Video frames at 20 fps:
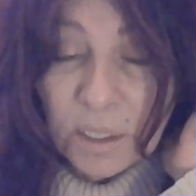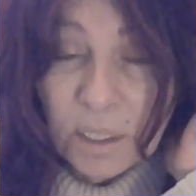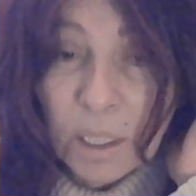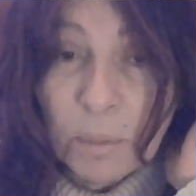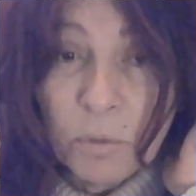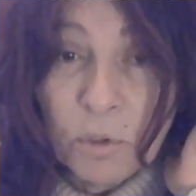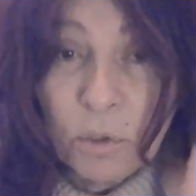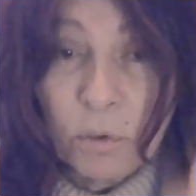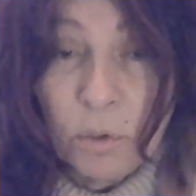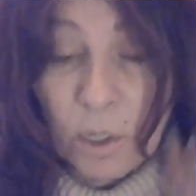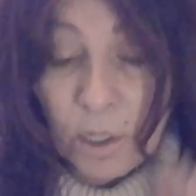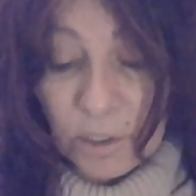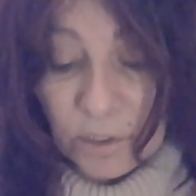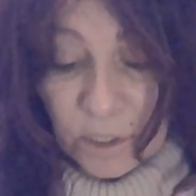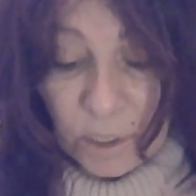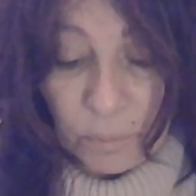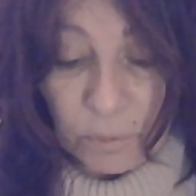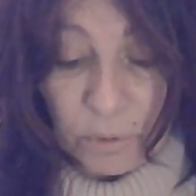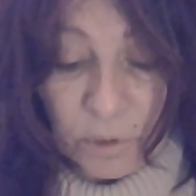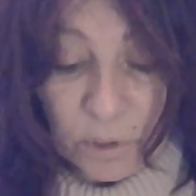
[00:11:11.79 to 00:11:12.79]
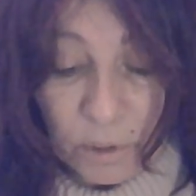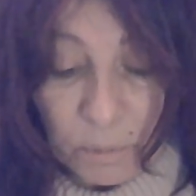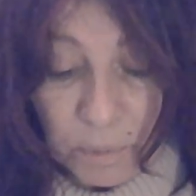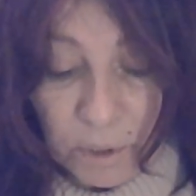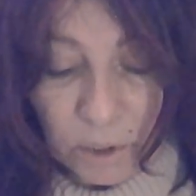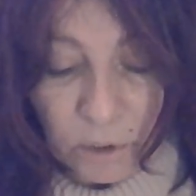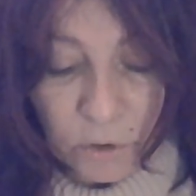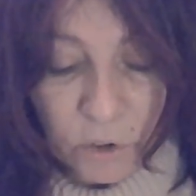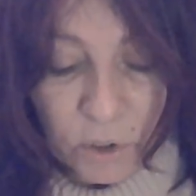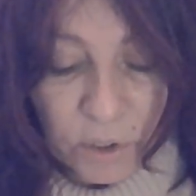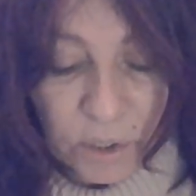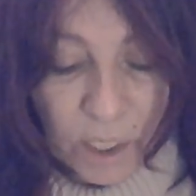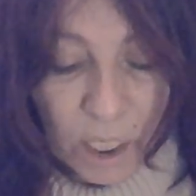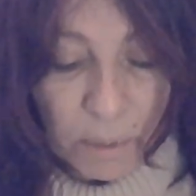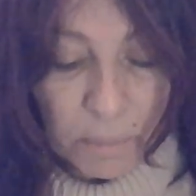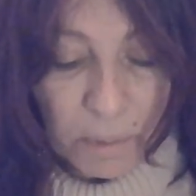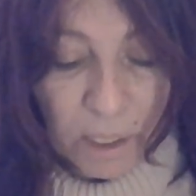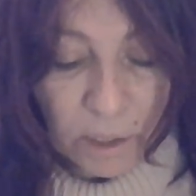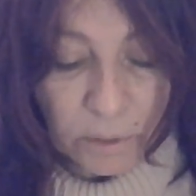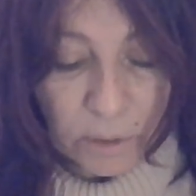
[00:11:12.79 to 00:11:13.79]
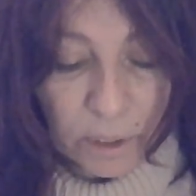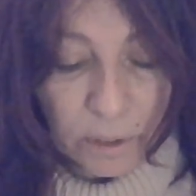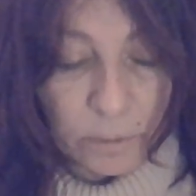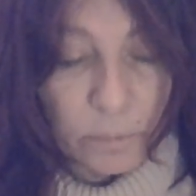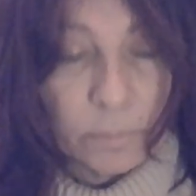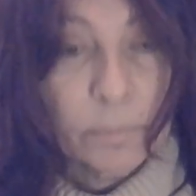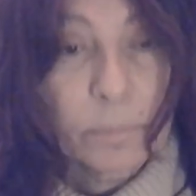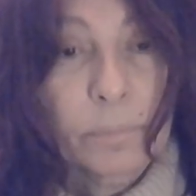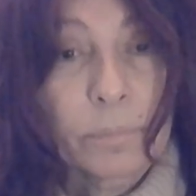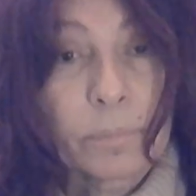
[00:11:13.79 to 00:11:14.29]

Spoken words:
the same two cards that were in the middle just came out now.